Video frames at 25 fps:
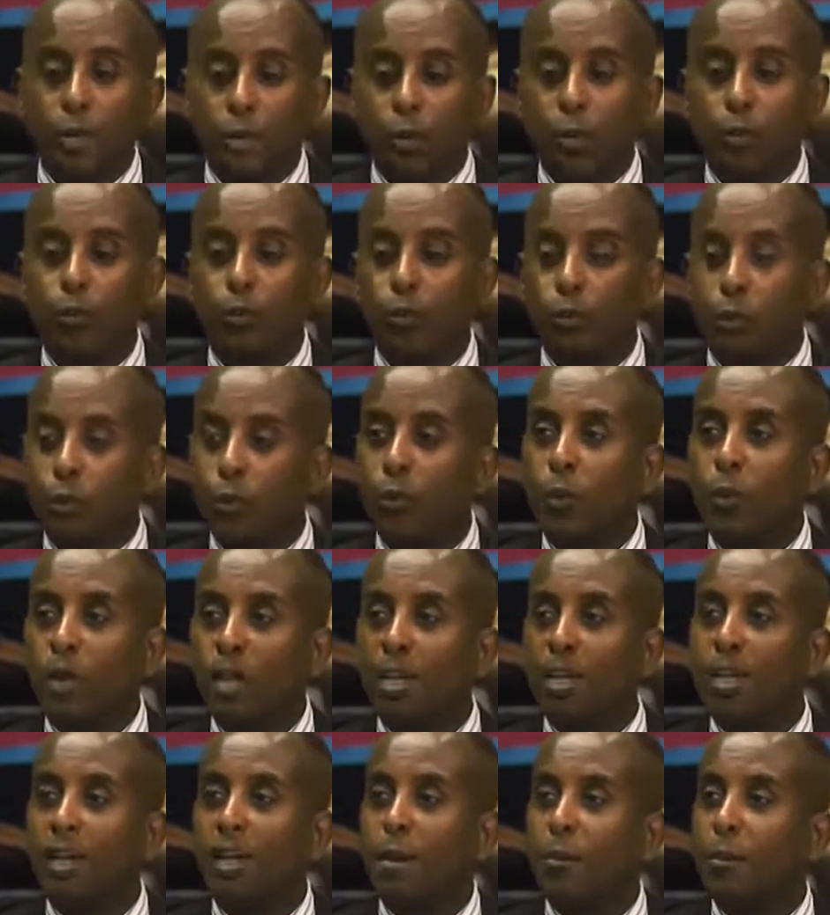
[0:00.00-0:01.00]
because we want
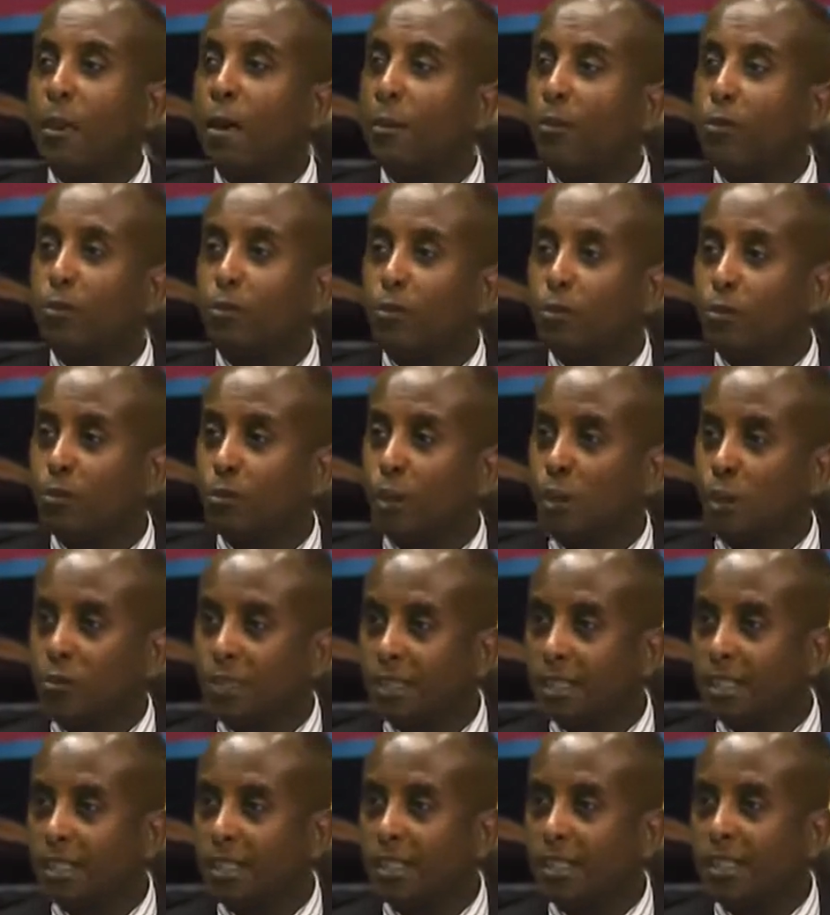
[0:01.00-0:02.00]
to come out of
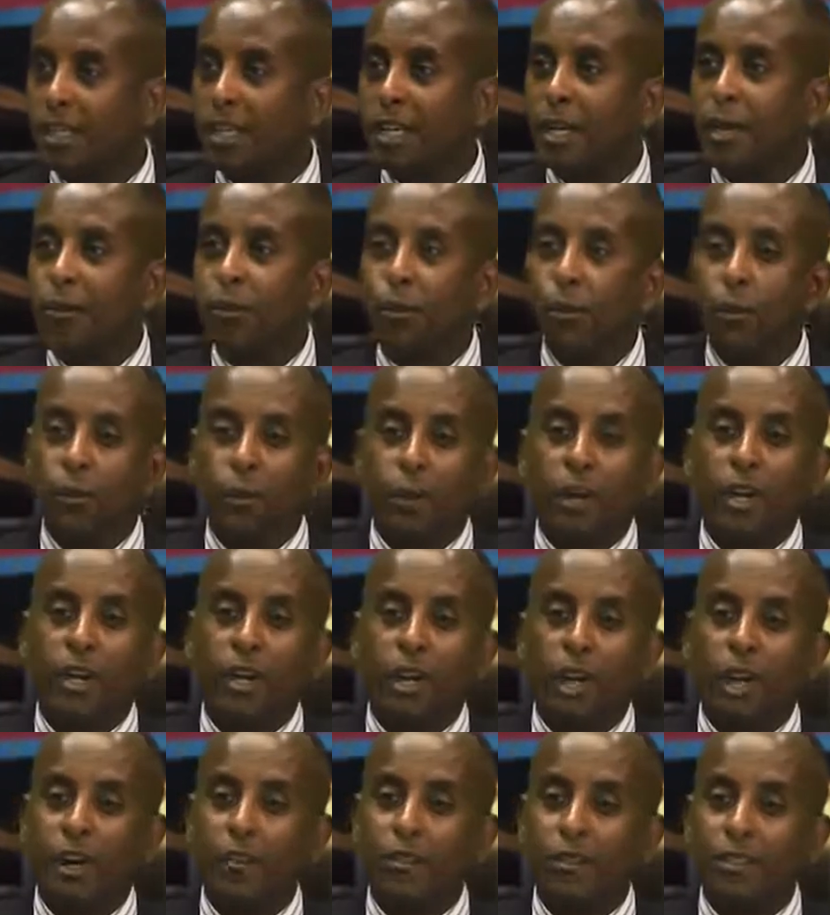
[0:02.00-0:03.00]
poverty. We want to
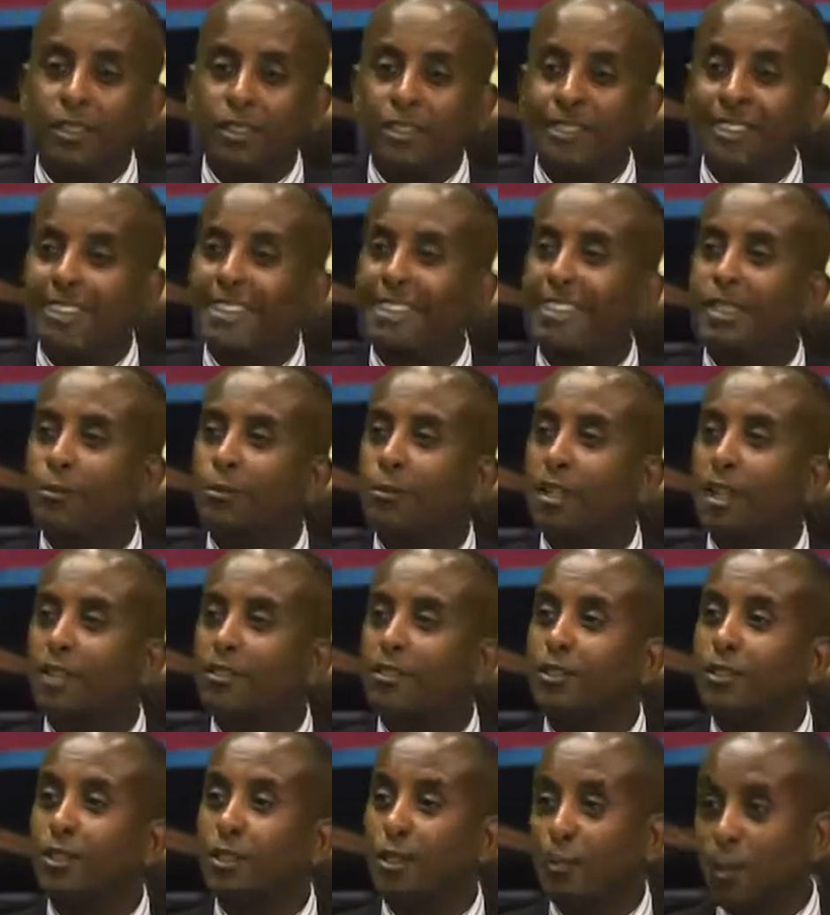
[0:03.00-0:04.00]
have a system
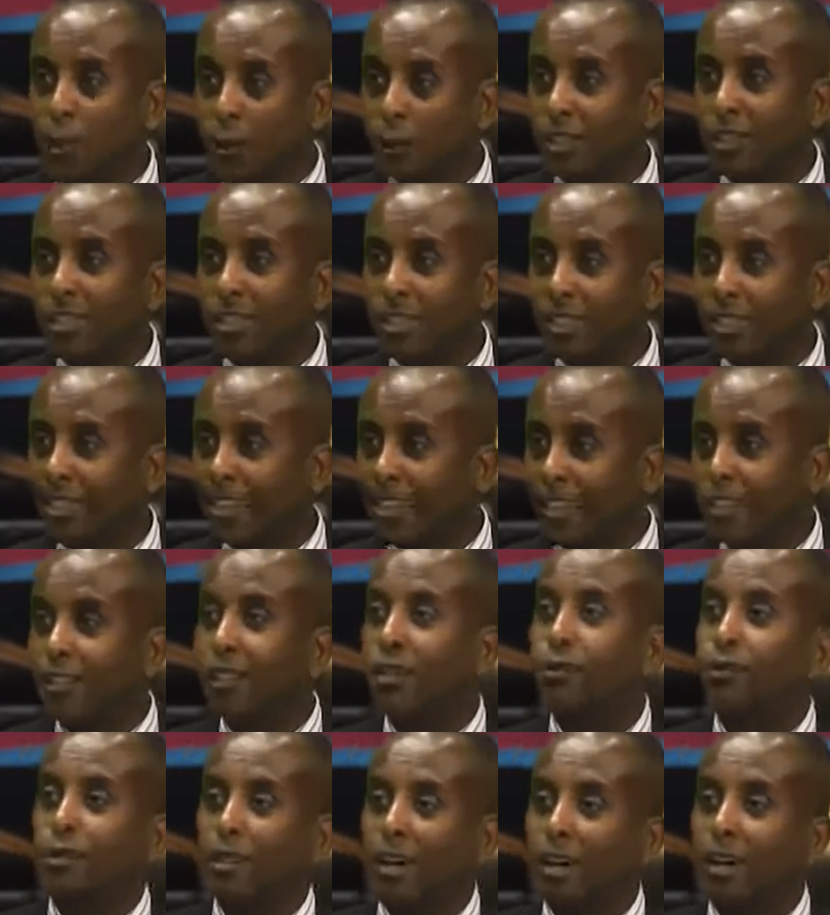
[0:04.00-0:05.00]
that's democratic like the
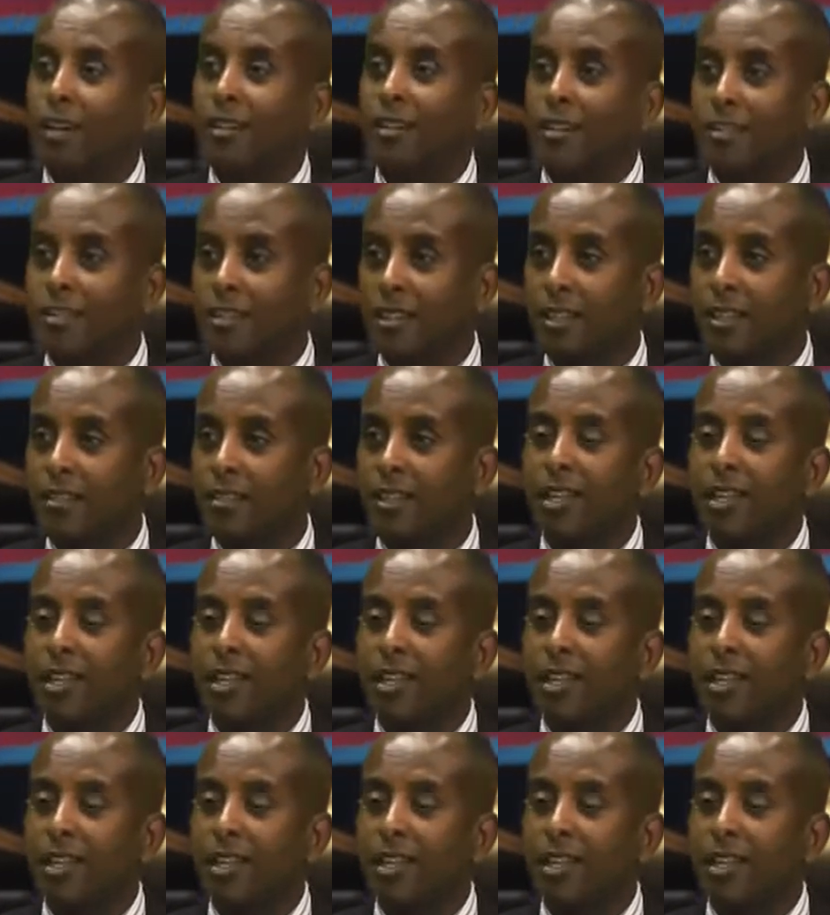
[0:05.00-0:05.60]
United States.